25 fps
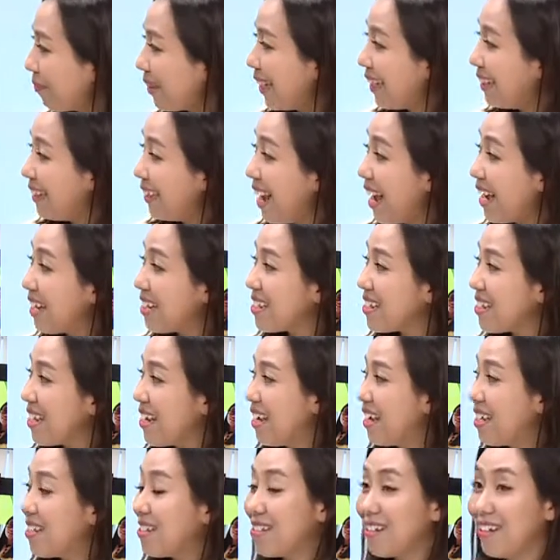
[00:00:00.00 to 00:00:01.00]
Next
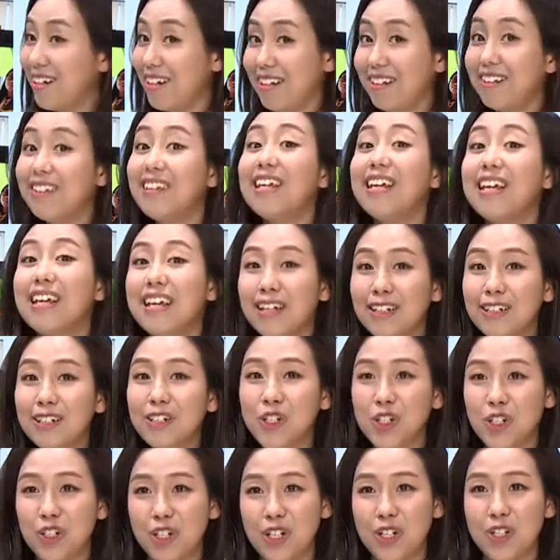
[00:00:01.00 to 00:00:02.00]
is the
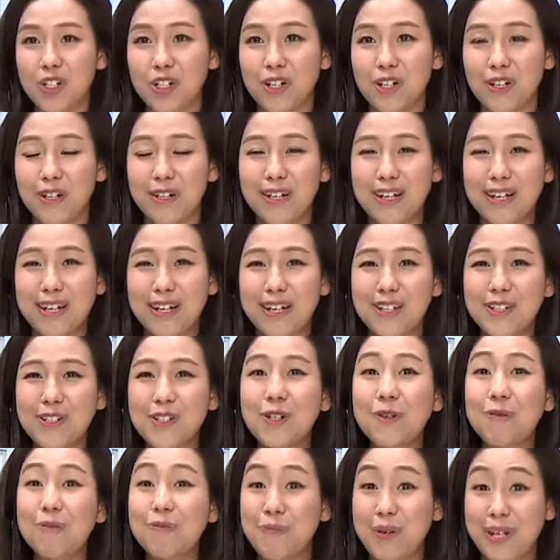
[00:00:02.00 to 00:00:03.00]
English teacher.
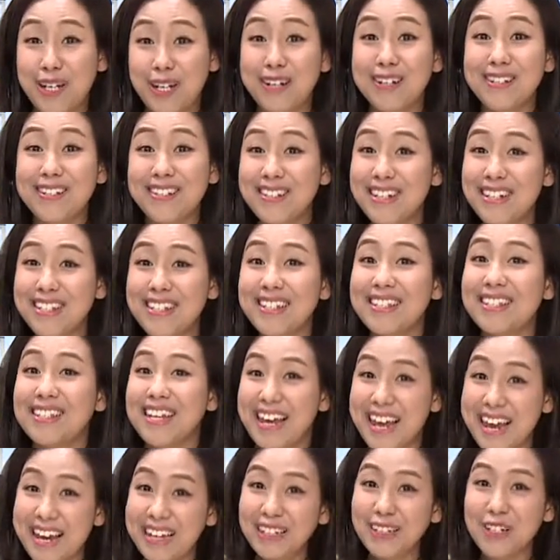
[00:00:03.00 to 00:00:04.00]
So because this is
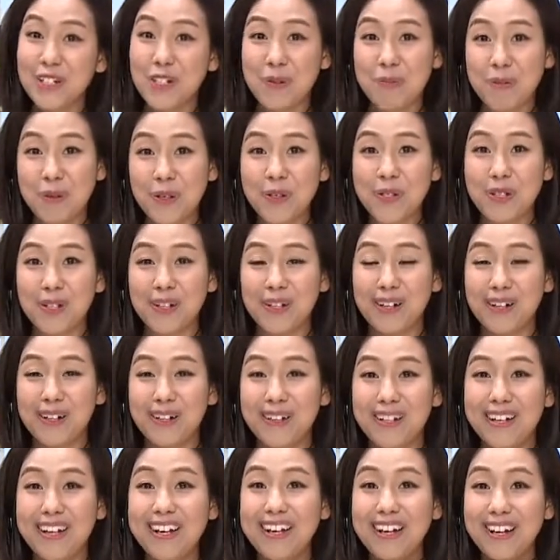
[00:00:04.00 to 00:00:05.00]
English
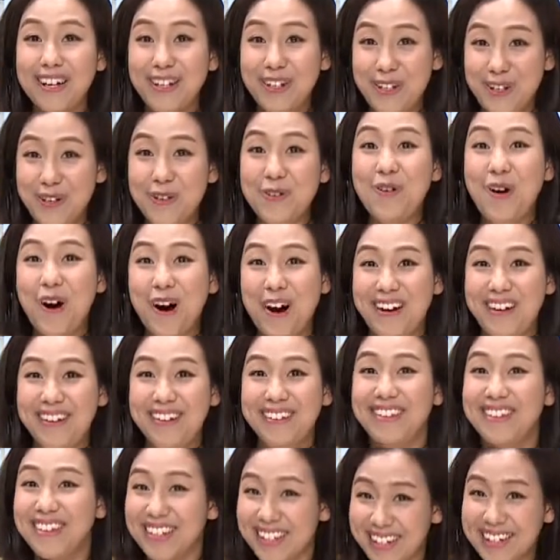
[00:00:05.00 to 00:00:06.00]
musical, you are
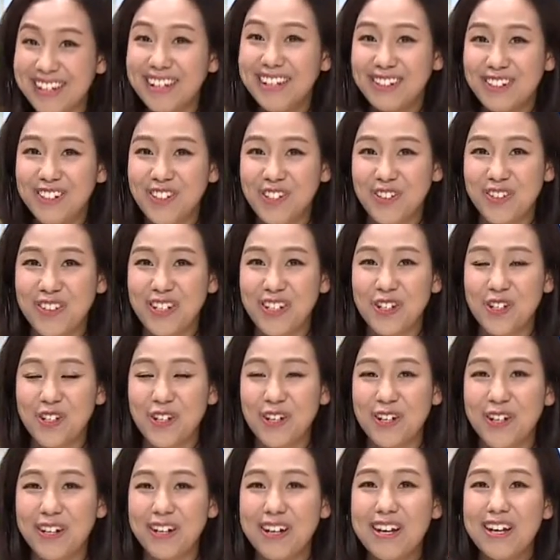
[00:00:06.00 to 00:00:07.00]
the English
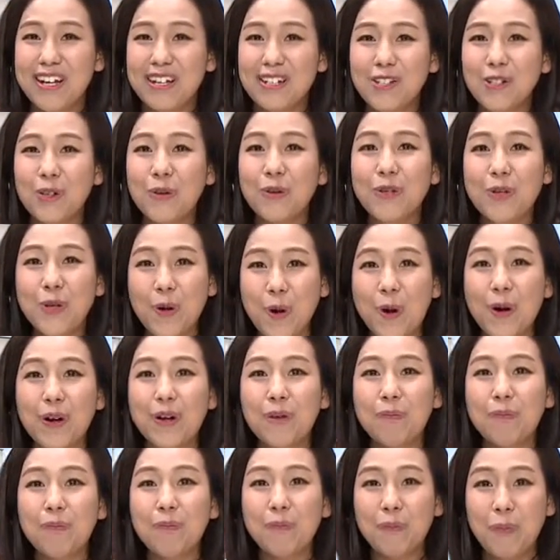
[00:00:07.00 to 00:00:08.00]
teacher. So
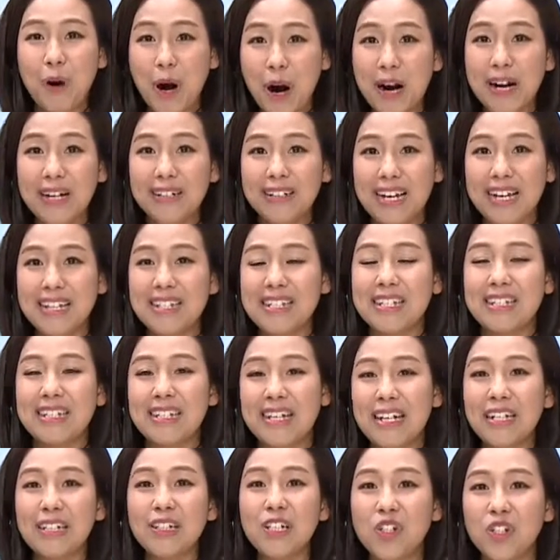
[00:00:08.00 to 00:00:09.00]
your part as an
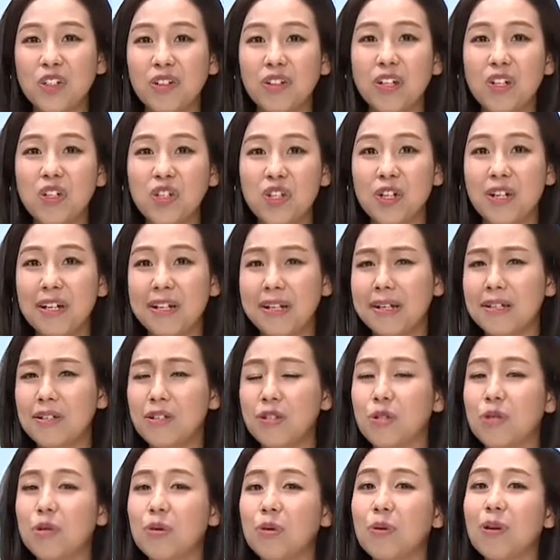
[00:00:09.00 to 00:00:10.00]
English teacher is
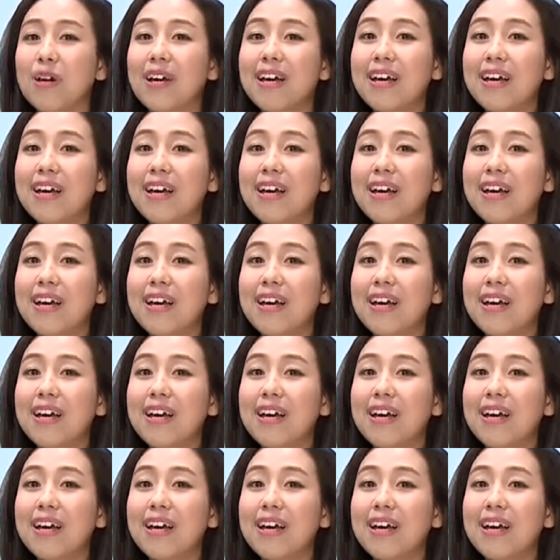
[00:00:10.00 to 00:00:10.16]
to